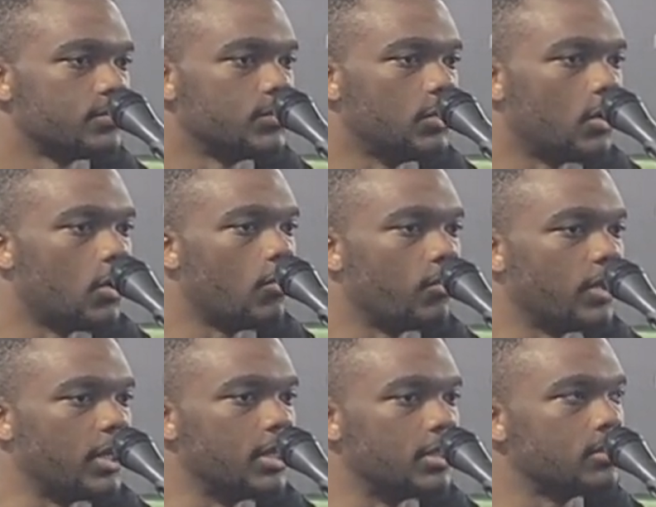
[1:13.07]
you know,
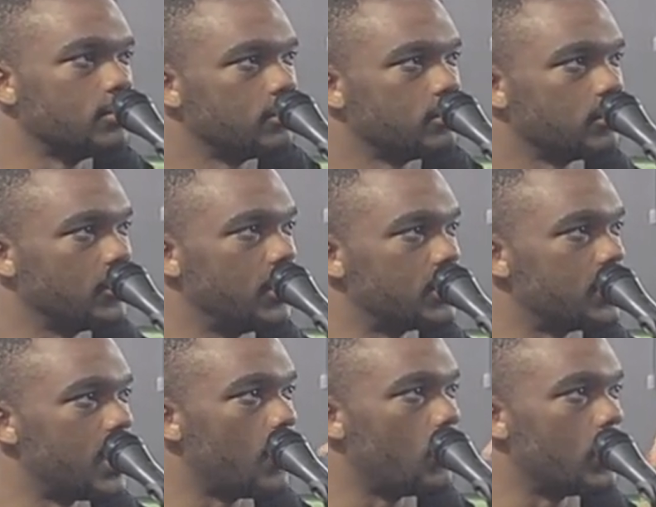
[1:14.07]
hopefully get to
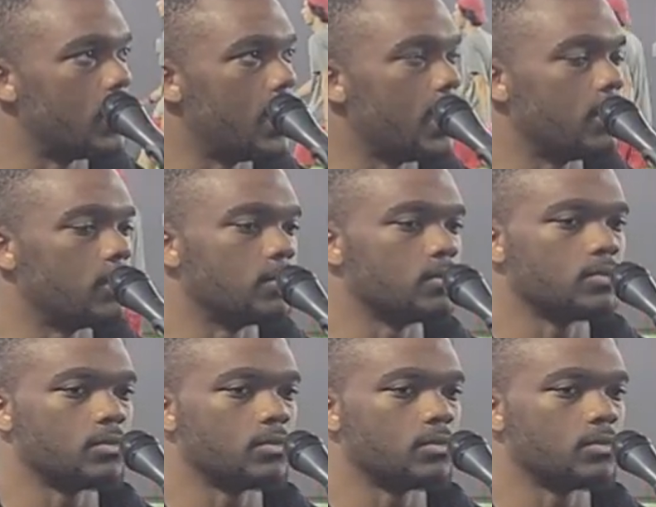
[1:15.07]
that one day. And